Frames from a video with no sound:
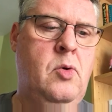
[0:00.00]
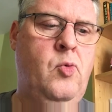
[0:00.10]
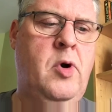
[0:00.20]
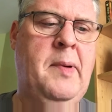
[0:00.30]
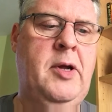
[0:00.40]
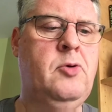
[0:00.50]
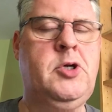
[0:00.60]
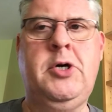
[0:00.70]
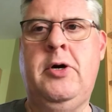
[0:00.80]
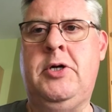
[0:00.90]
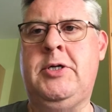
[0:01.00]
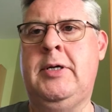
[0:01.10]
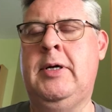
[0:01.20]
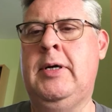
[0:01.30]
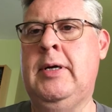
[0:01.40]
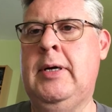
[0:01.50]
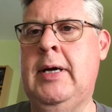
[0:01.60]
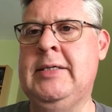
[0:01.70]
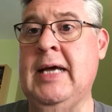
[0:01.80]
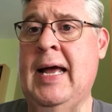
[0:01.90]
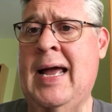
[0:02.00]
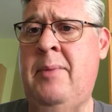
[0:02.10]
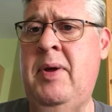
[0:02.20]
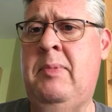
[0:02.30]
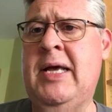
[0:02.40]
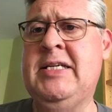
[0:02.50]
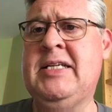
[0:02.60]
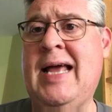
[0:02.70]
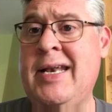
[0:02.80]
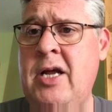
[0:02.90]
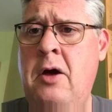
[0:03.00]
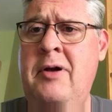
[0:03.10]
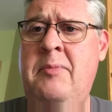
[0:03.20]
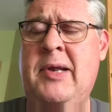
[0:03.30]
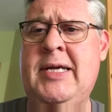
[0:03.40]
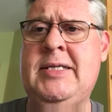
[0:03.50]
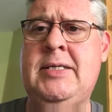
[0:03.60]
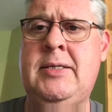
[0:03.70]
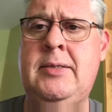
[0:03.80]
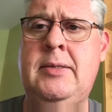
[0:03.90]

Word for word: What about your church? Is it a happy place and a holy place?